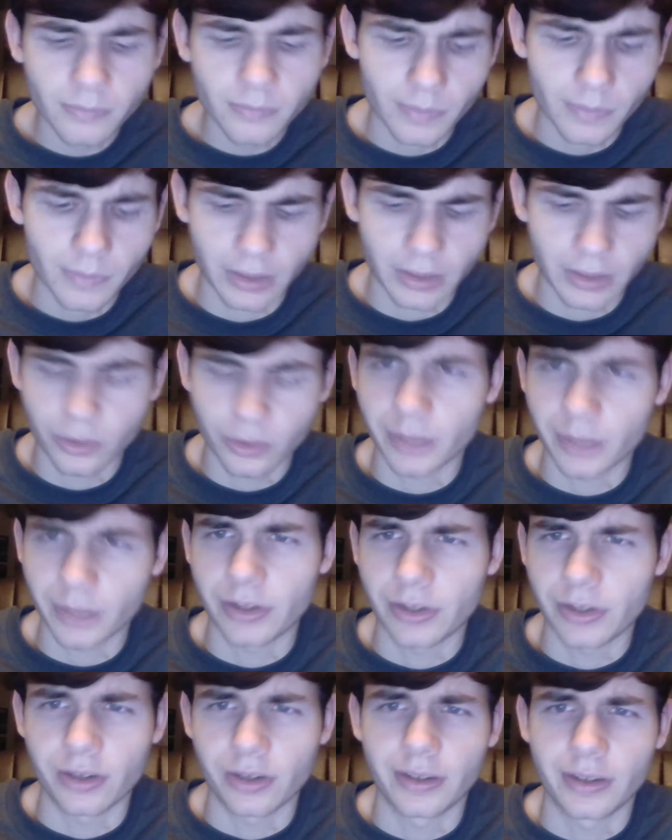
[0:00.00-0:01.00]
Lucy
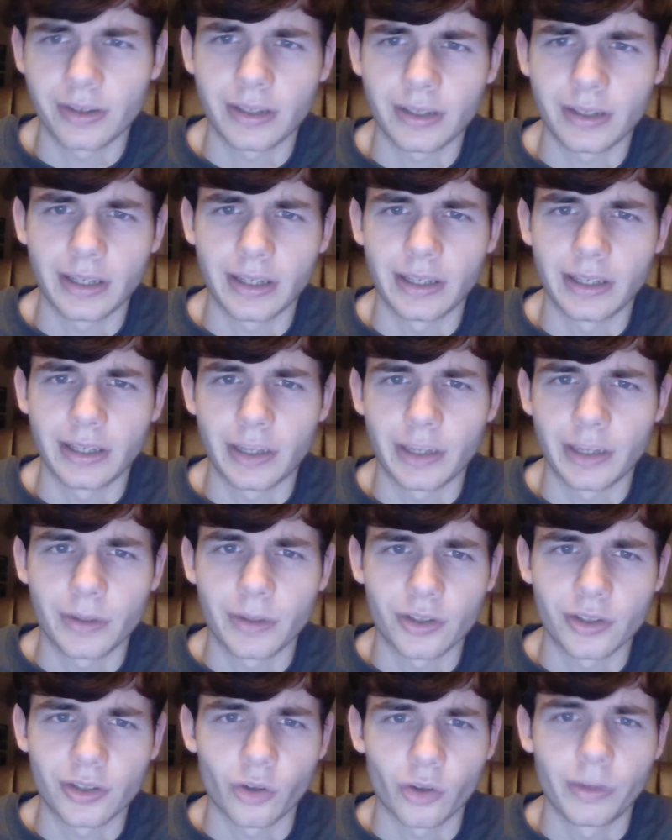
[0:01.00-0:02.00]
mentioned he went
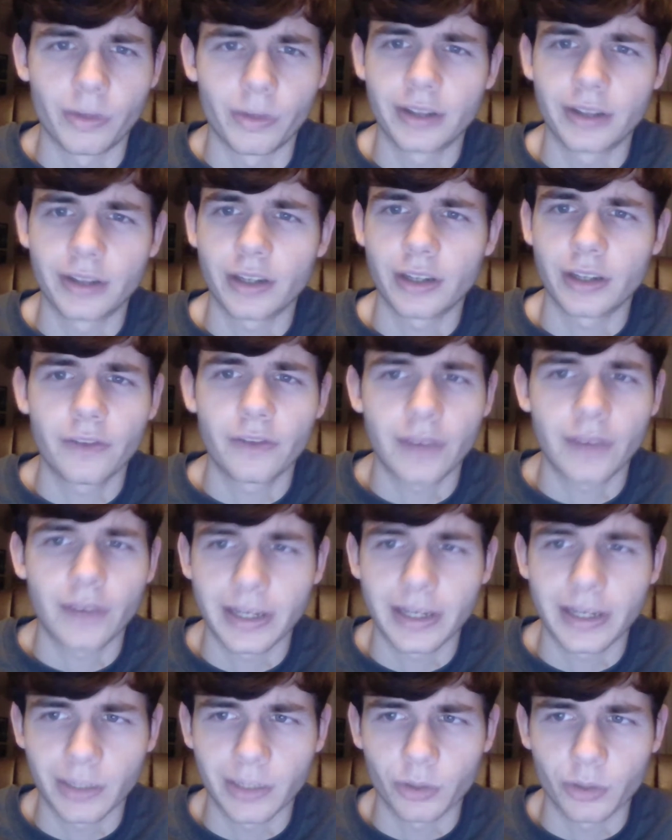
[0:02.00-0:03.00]
to Stormwind, couldn't
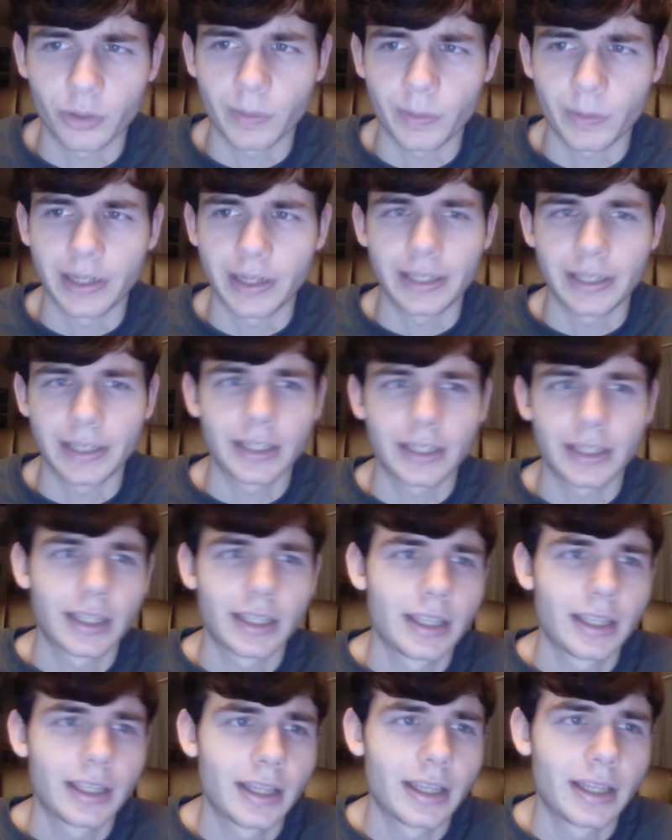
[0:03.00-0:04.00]
find Guillermo's body.
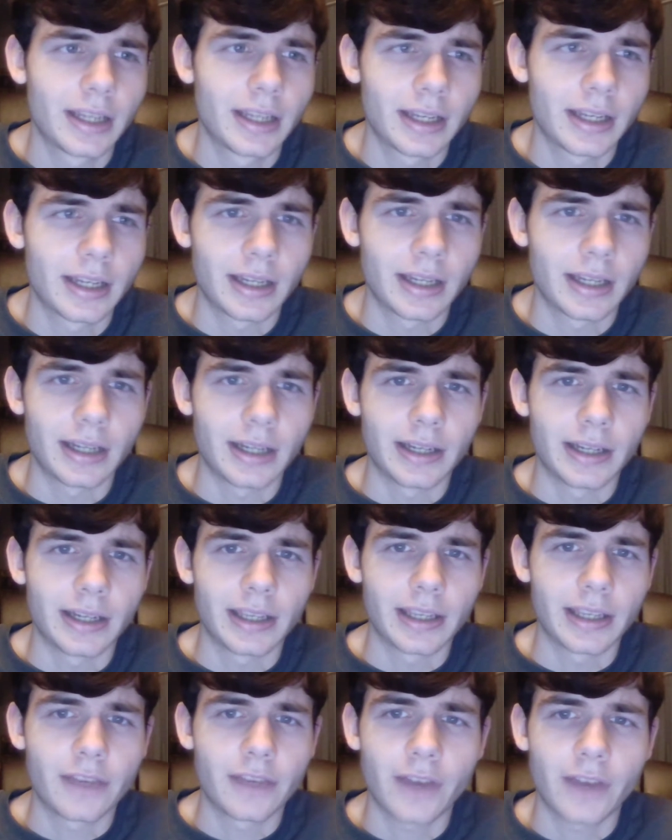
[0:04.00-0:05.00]

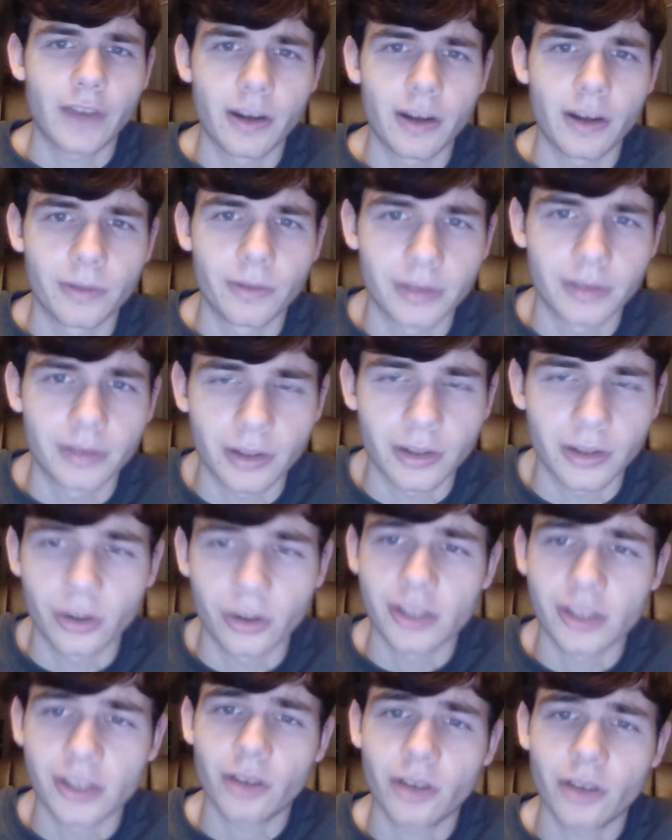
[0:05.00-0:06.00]
He
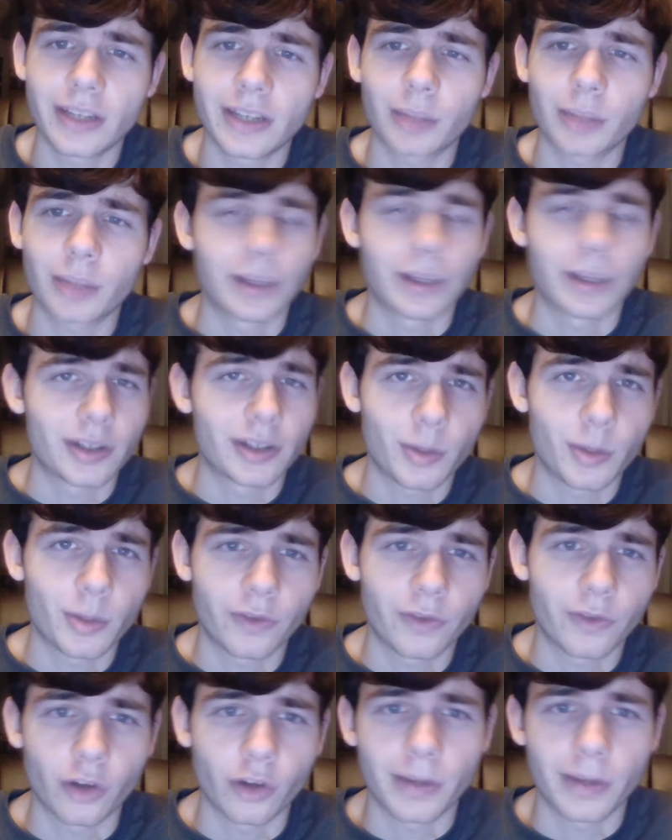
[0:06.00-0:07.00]
saw Deathwing in his human
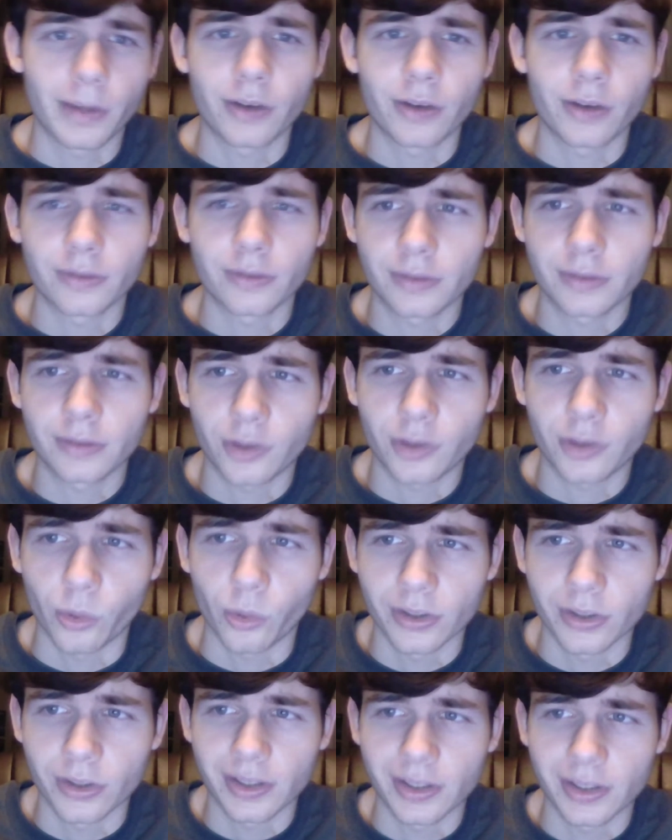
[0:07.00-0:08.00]
form out
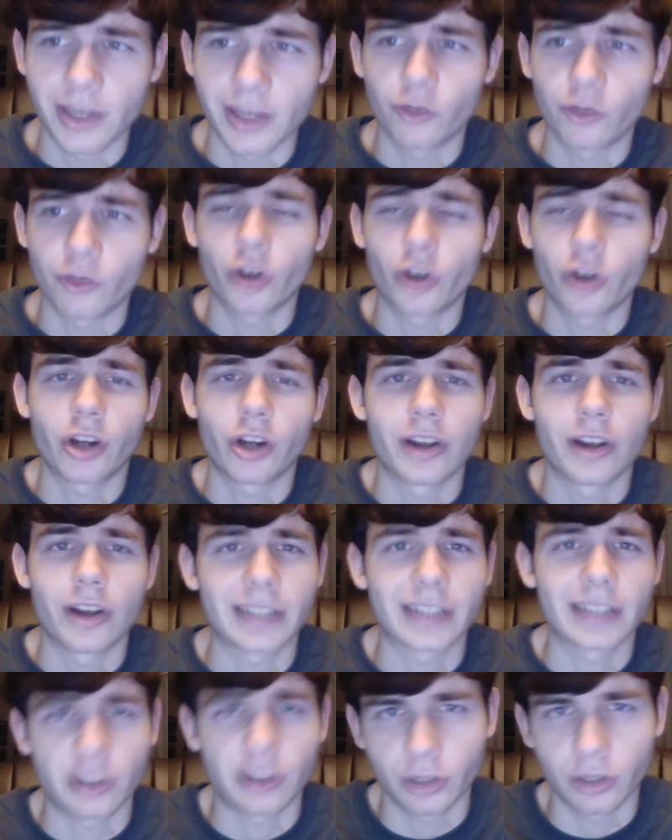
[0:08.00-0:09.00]
towards the Aurora Gardens,
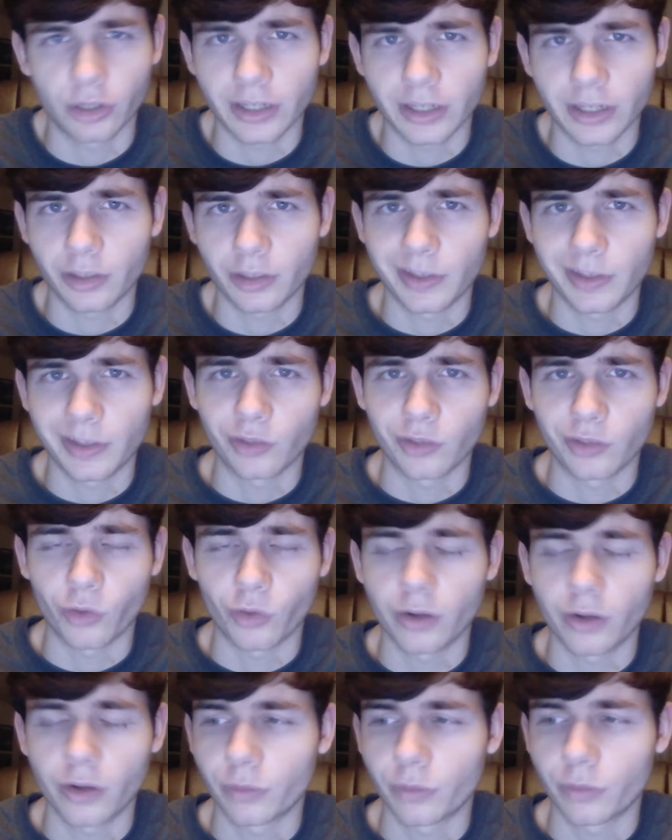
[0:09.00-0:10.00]
kind of looking out the peak of the
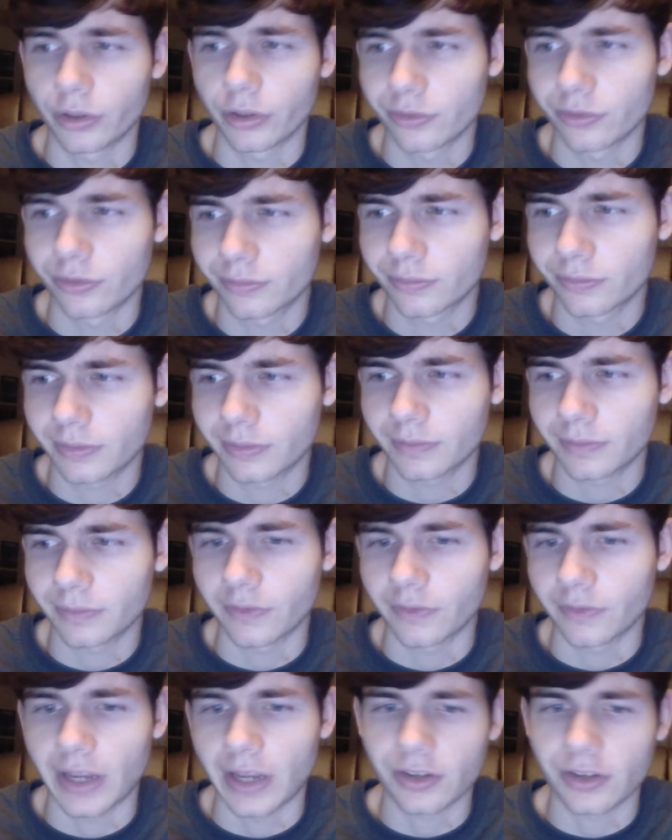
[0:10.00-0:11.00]
world where
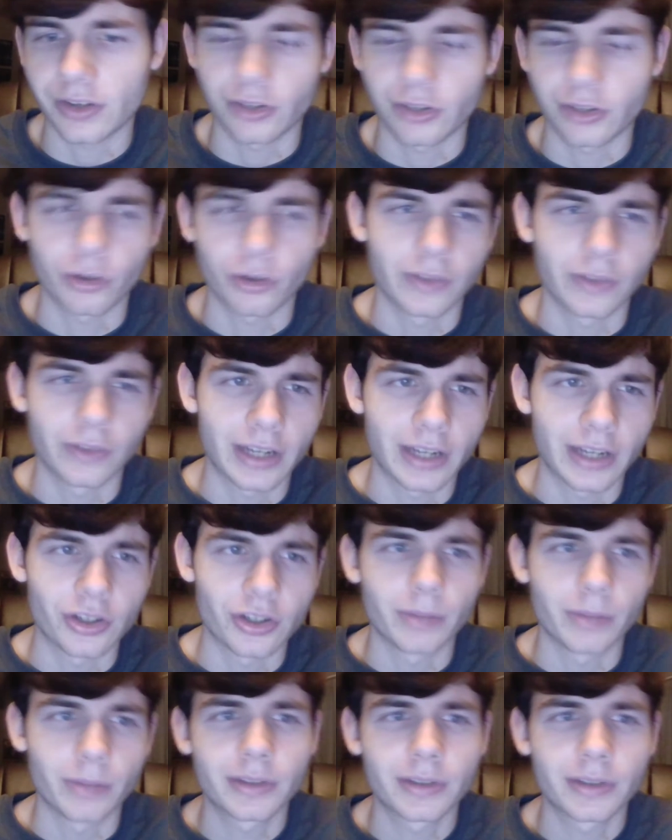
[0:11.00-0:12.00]
Vash and Kriv got jumped.